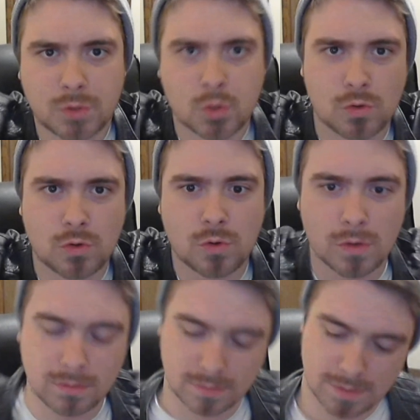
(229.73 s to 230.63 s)
Cool,
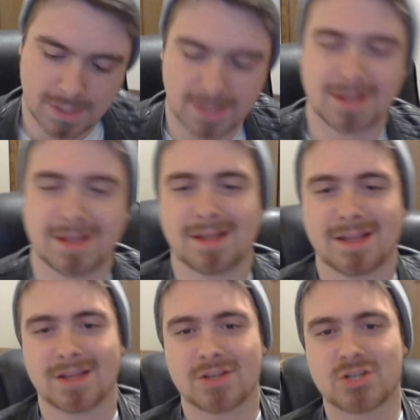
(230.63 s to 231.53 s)
cool.
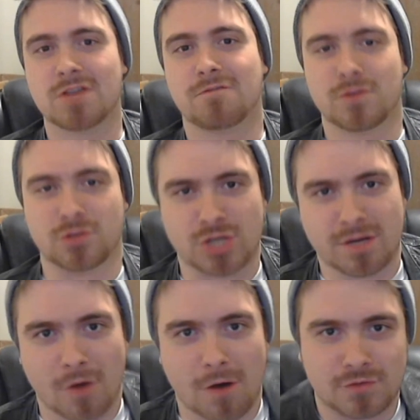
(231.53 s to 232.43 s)
Chief
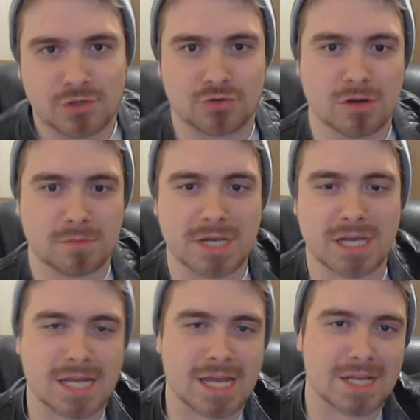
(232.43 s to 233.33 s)
Chief Officer
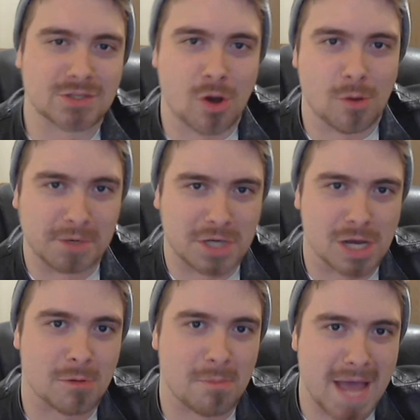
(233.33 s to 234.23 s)
Drumkid is gonna be
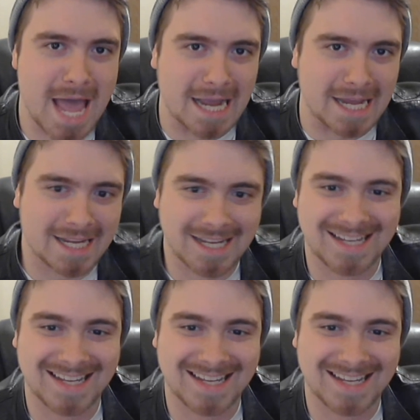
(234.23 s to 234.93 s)
coming back.